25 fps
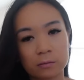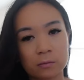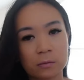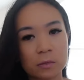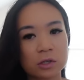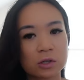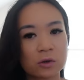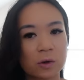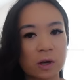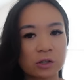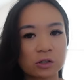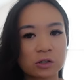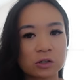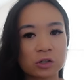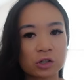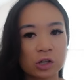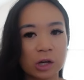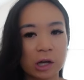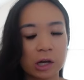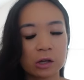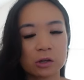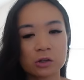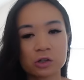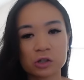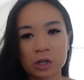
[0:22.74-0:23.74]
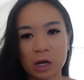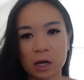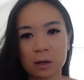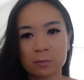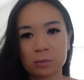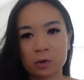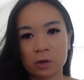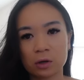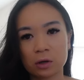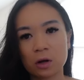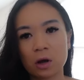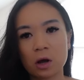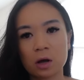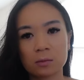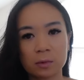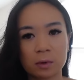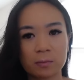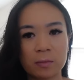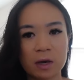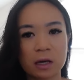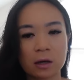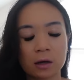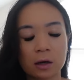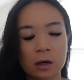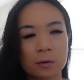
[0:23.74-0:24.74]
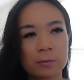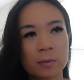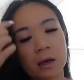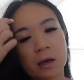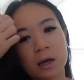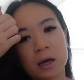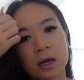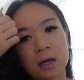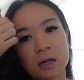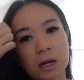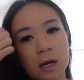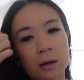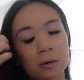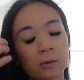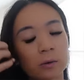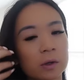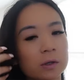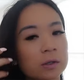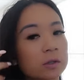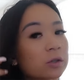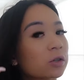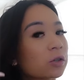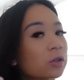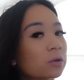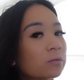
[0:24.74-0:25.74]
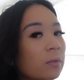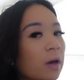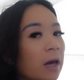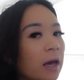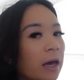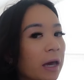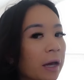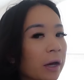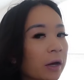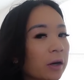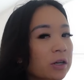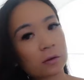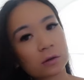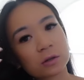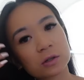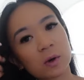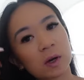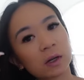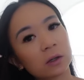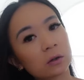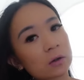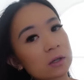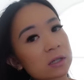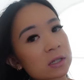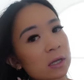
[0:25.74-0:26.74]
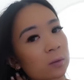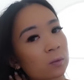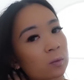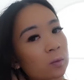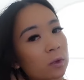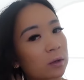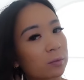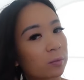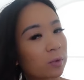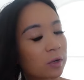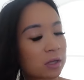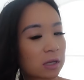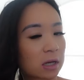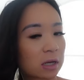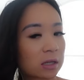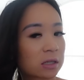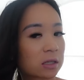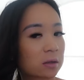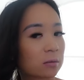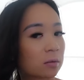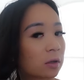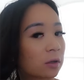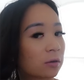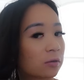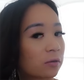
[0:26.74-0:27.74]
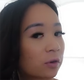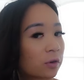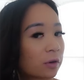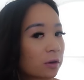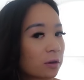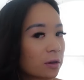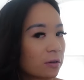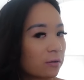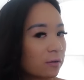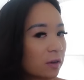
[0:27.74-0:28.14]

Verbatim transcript: So I just change, I put on my makeup, and now I'm going to do my hair so I look somewhat presentable for the